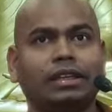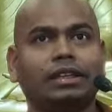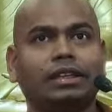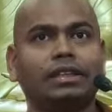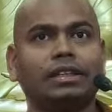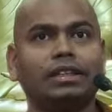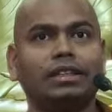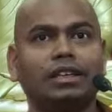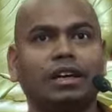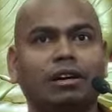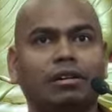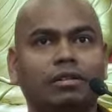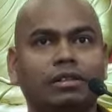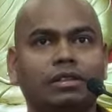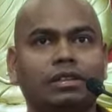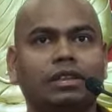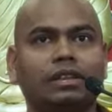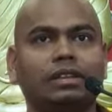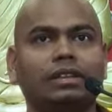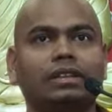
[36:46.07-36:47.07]
in our
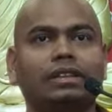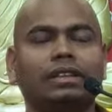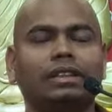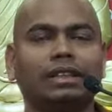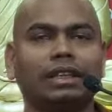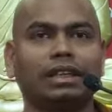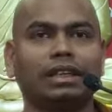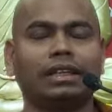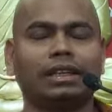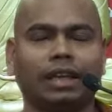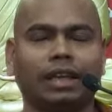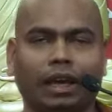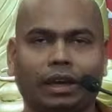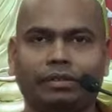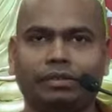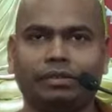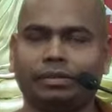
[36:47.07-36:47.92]
daily life.